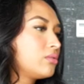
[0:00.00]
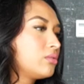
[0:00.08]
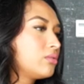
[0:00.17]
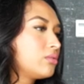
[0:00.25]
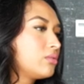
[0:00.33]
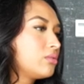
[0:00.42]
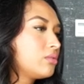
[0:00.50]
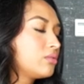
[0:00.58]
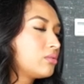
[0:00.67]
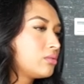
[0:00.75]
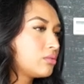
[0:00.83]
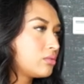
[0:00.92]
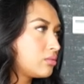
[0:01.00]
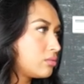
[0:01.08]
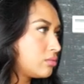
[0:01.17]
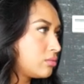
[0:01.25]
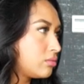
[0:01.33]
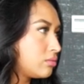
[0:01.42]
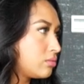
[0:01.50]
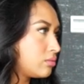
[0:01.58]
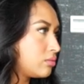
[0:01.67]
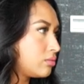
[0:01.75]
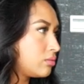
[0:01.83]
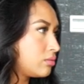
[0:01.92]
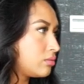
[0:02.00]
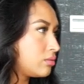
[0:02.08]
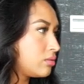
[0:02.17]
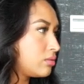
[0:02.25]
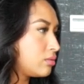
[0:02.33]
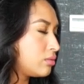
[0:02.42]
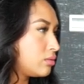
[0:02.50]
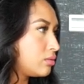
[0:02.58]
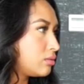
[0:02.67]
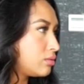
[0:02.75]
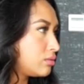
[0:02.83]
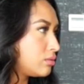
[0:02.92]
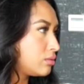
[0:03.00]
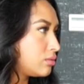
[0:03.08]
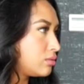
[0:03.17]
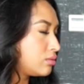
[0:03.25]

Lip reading: [no speech]